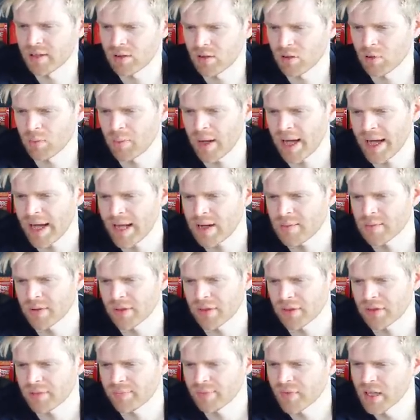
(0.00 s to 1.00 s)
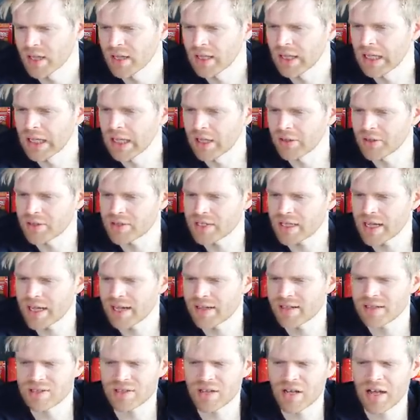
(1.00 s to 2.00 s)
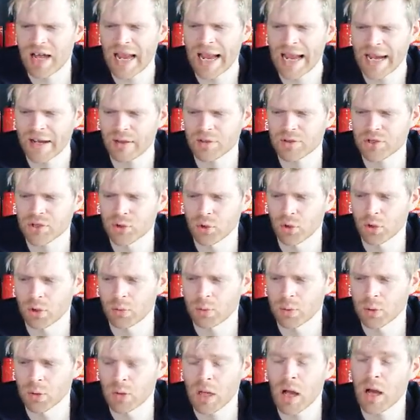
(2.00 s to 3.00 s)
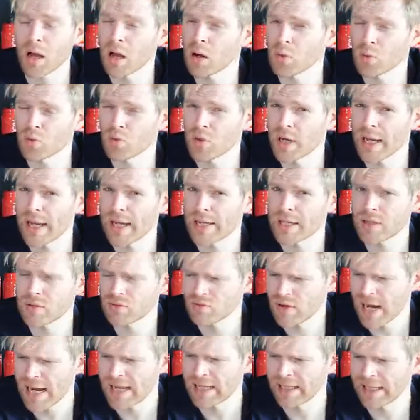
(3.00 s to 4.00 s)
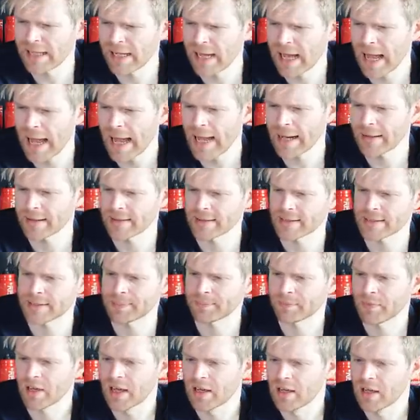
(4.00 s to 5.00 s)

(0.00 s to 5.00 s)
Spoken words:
Or Behemoth, who says, how durable are rear derailleur hangers?